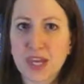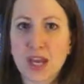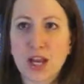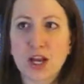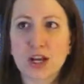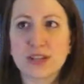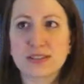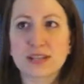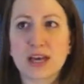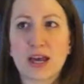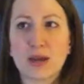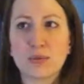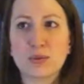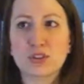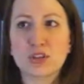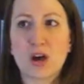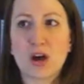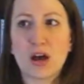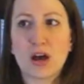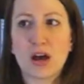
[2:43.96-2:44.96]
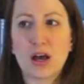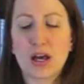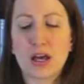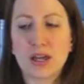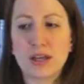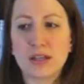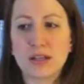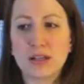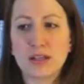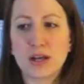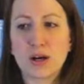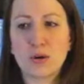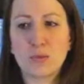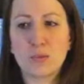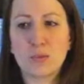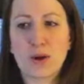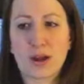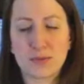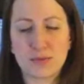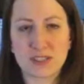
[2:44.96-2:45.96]
because I was on a
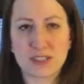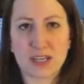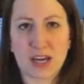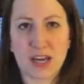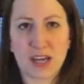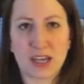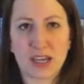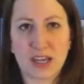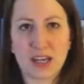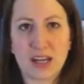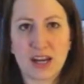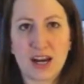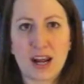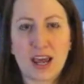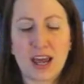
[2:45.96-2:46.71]
website